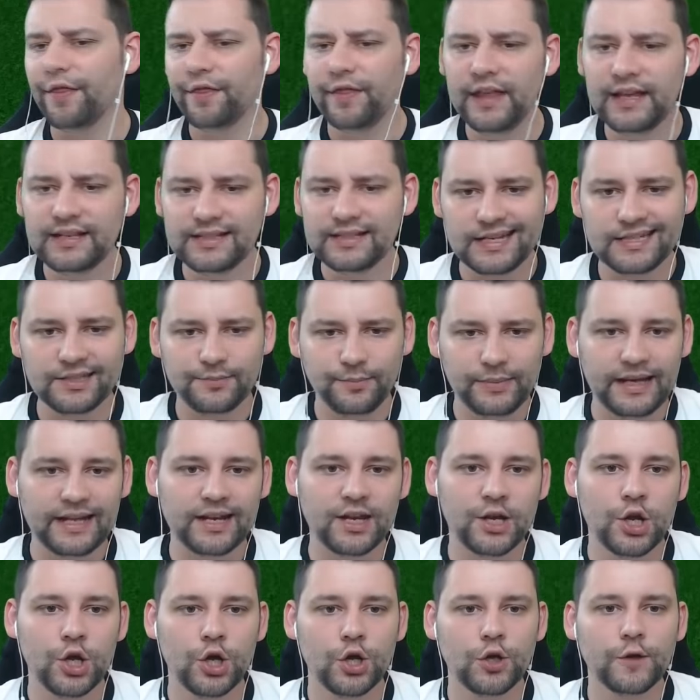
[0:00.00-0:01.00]
This has
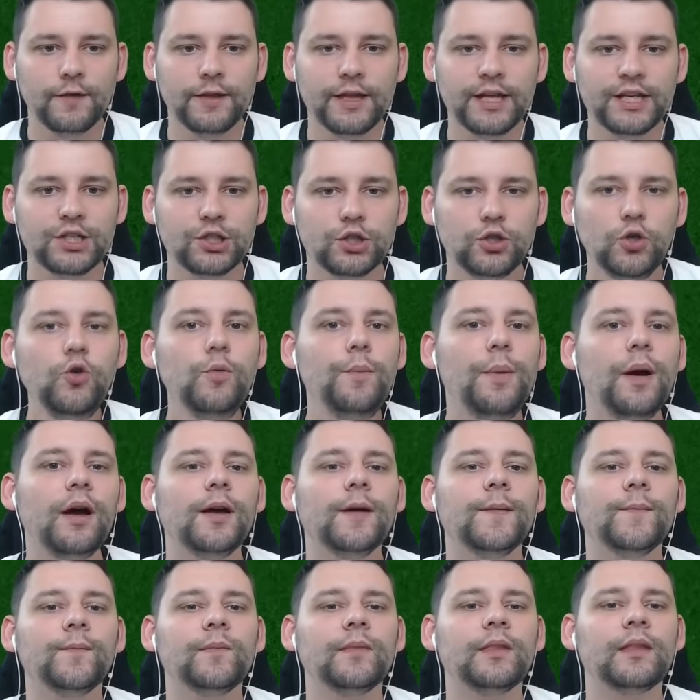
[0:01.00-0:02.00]
been
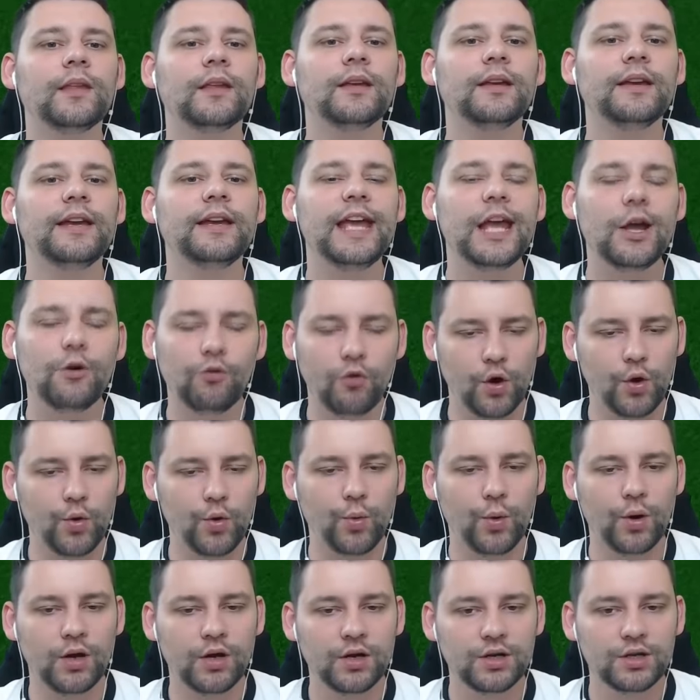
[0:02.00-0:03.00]

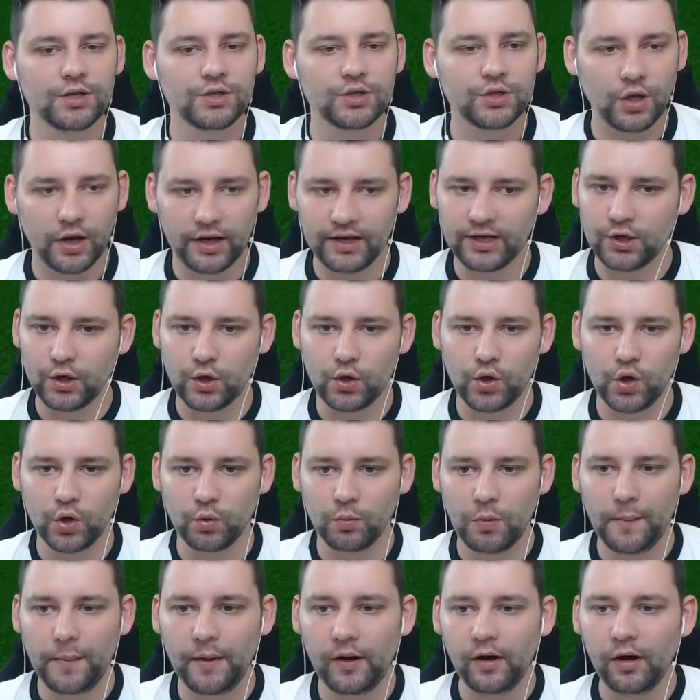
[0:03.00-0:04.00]
Superhero Tycoon.
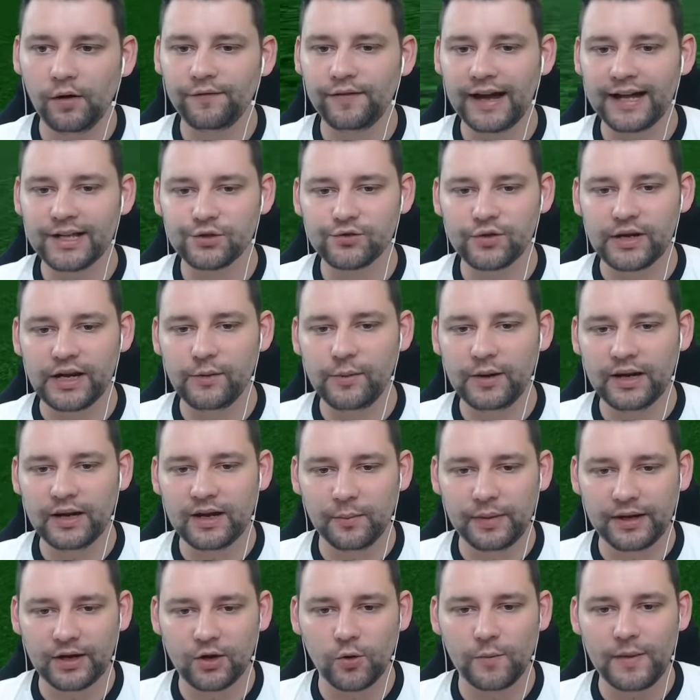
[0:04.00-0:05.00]
We built a factory. We
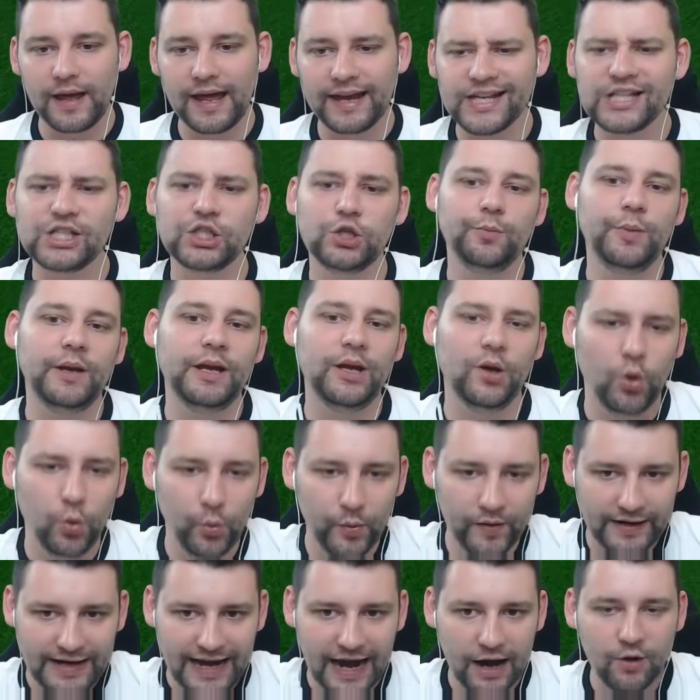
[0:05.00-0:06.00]
can become any superhero
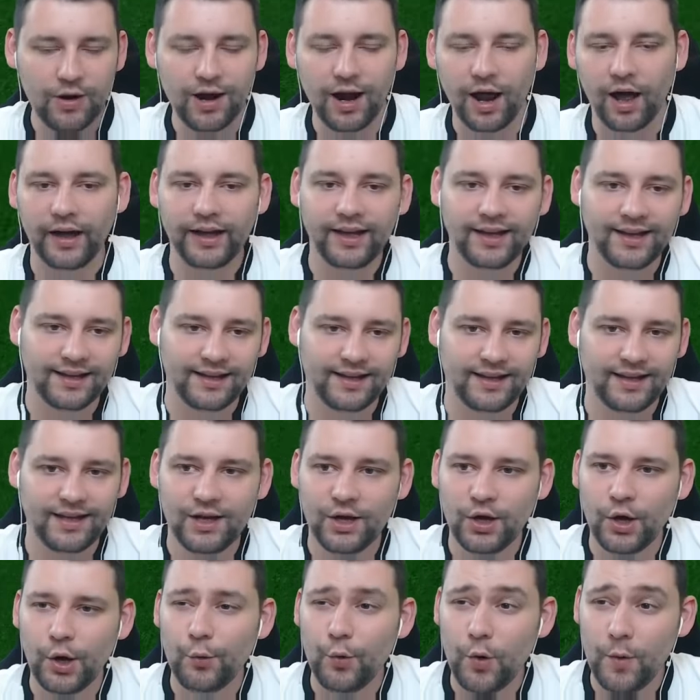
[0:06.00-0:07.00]
we now like.
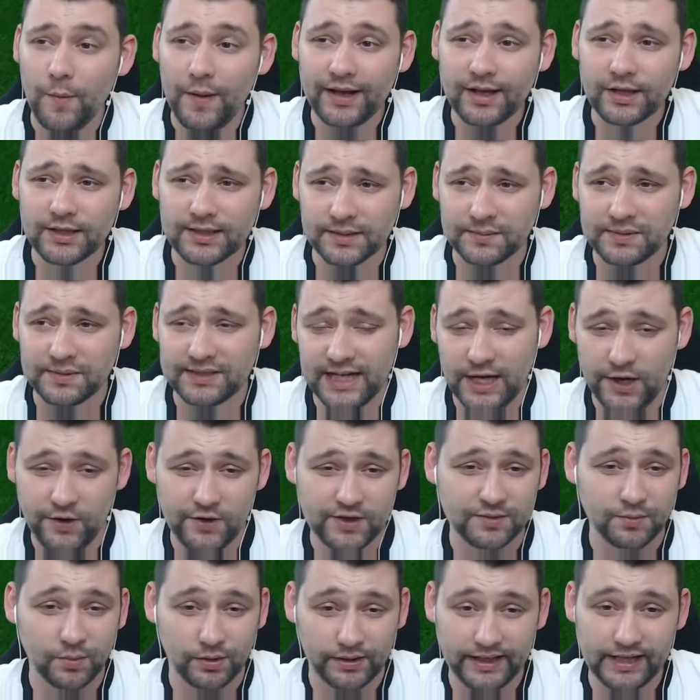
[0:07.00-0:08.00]
We're making some
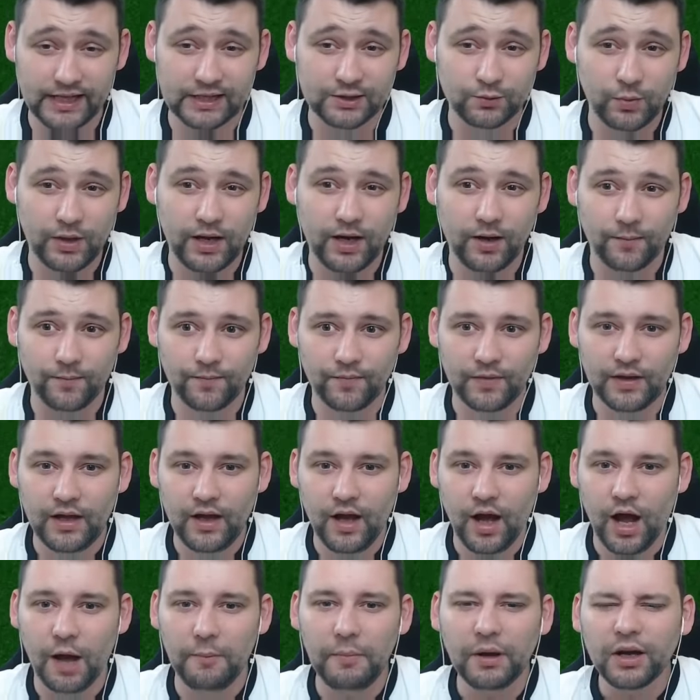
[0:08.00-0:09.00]
serious money as well.
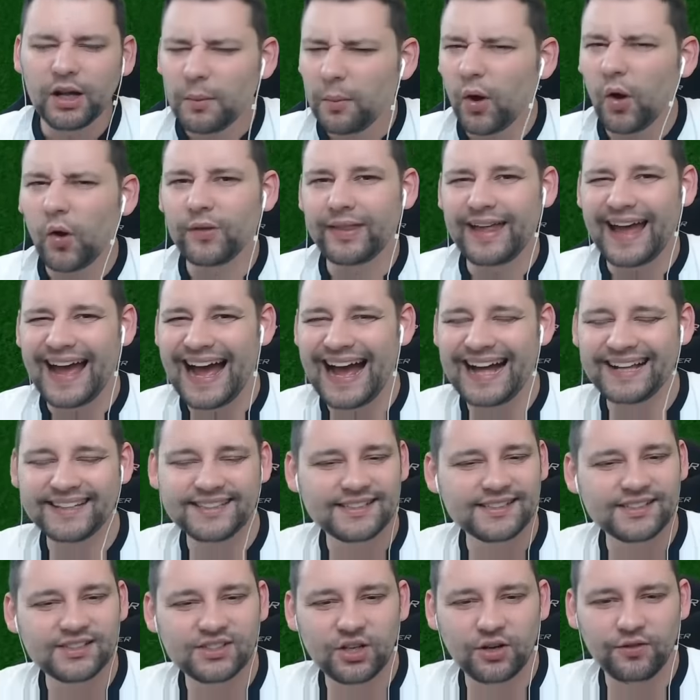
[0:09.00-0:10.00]
I'm not going to buy all the
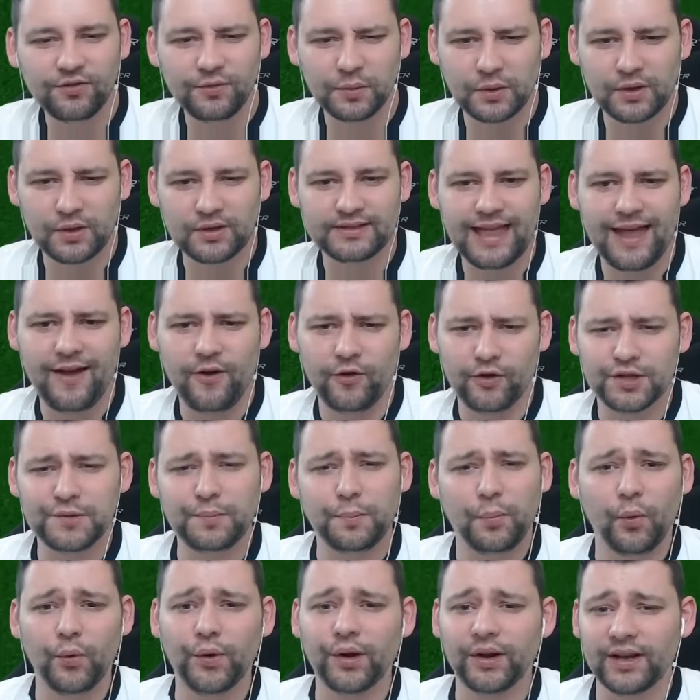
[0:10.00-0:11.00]
hats and stuff because they're all
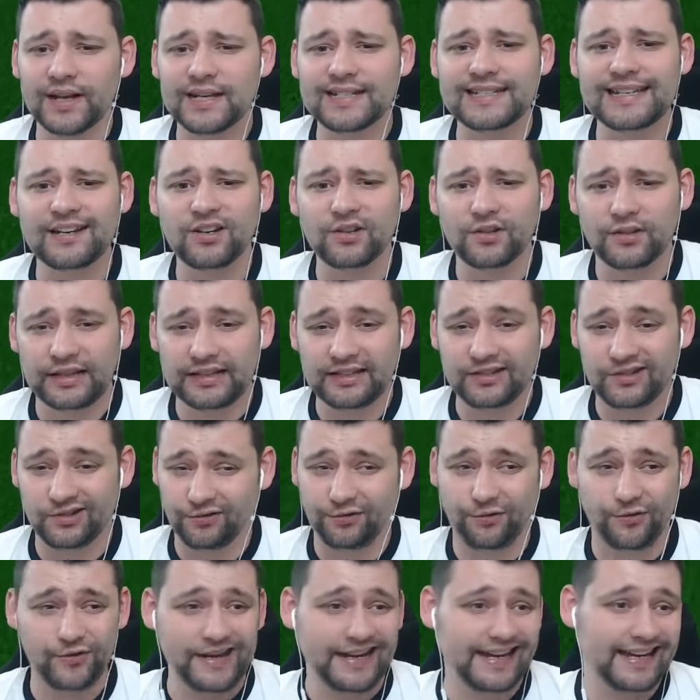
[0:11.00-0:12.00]
just pointless. They're
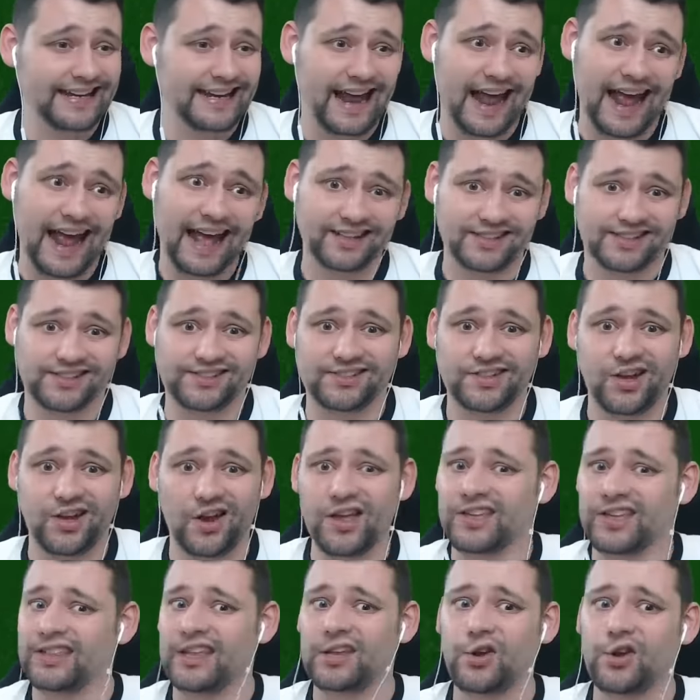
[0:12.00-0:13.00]
just freaking hats.
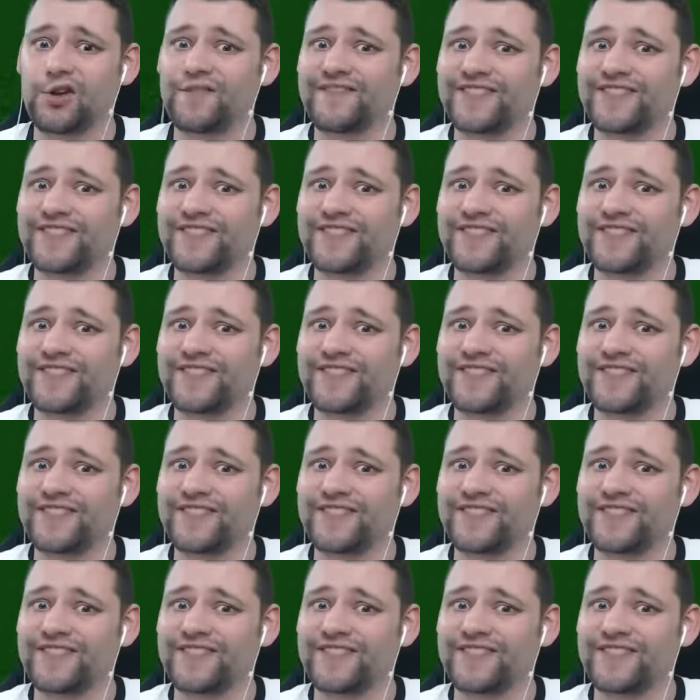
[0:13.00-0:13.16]
Like, they don't